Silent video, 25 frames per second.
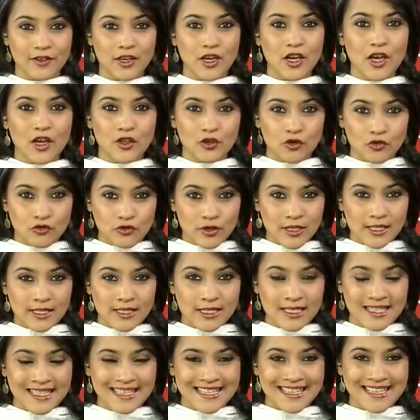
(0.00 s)
The reason,
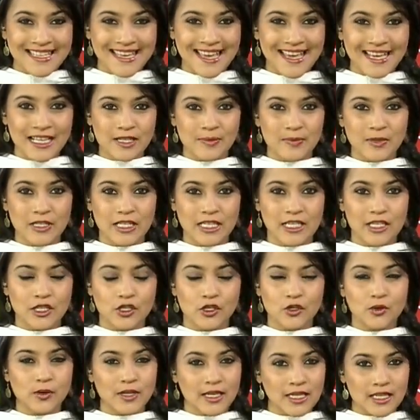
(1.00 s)
the expertise to
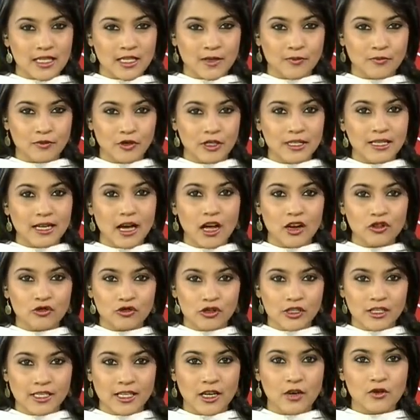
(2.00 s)
interpret
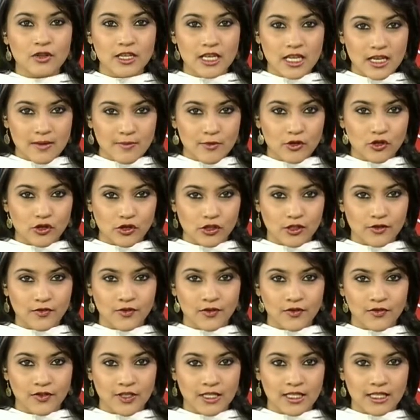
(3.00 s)
ultrasound images of the
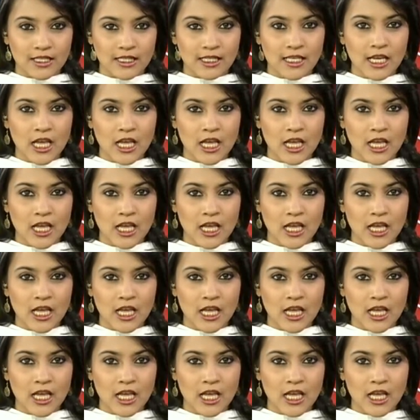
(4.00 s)
fetus